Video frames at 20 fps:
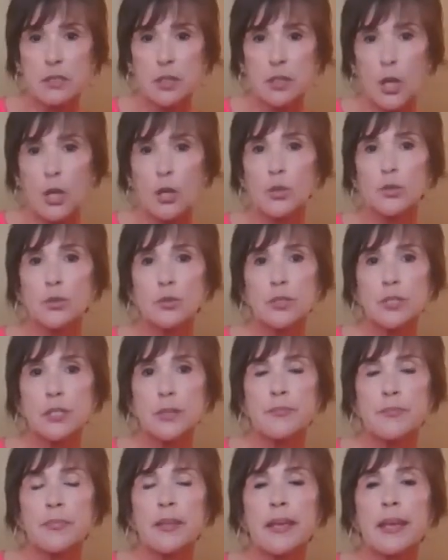closed,
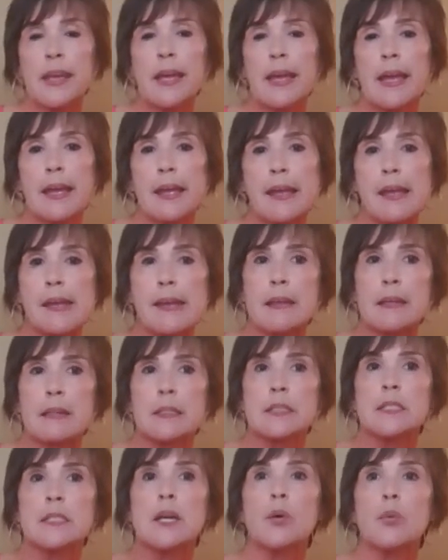
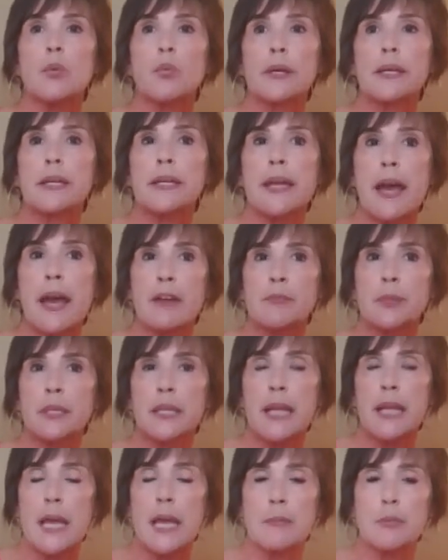and we have been
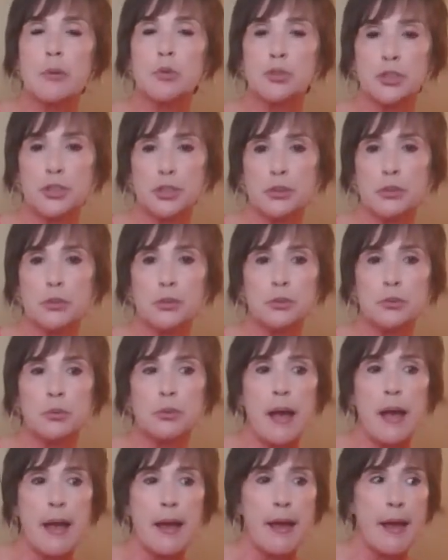able to
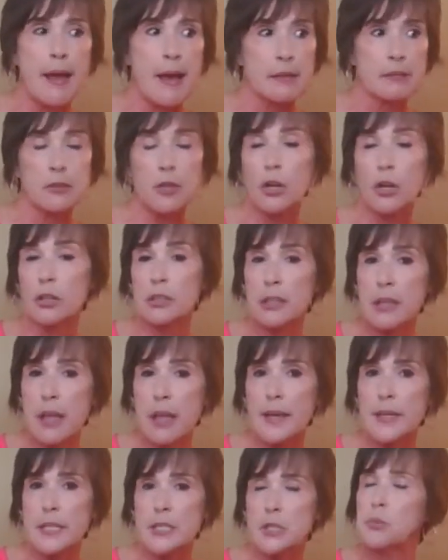ask our
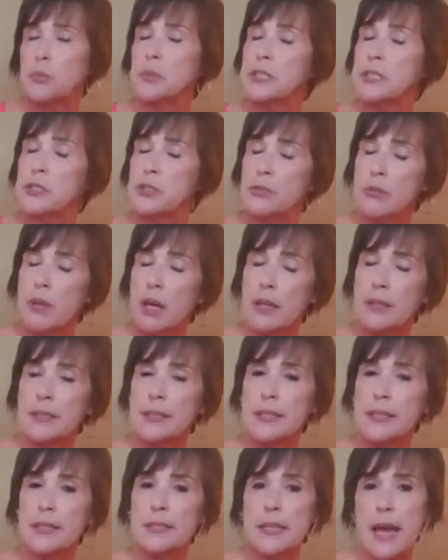clients. We do not
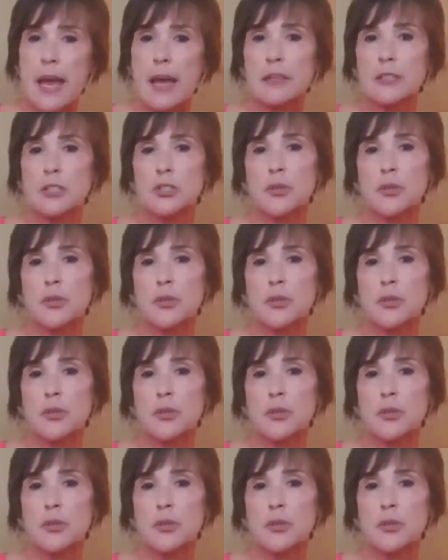need tax